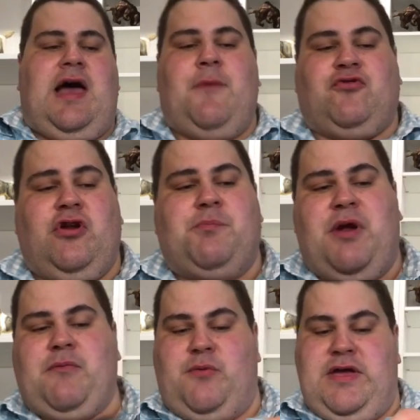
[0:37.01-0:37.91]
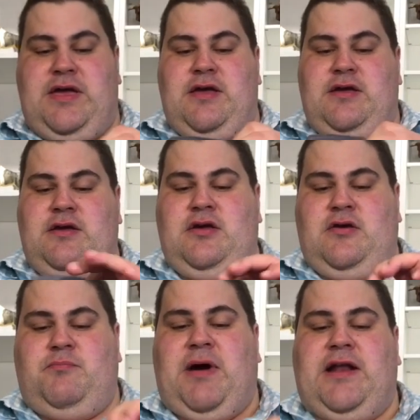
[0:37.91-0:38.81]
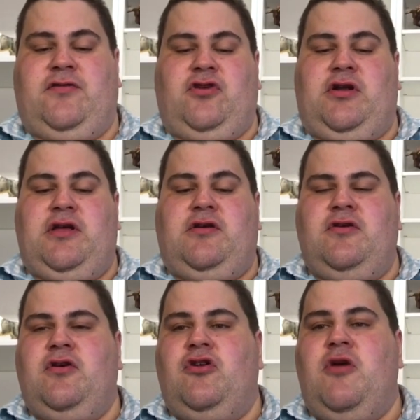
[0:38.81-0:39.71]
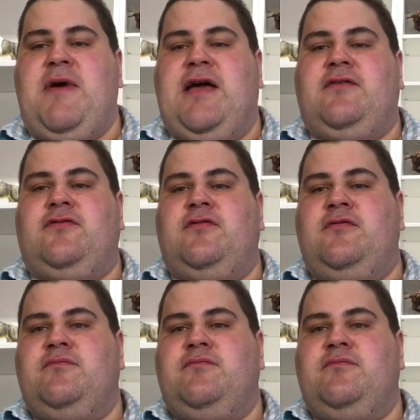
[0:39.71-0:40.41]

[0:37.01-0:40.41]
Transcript: I was going to bring my wee Panasonic Lumix.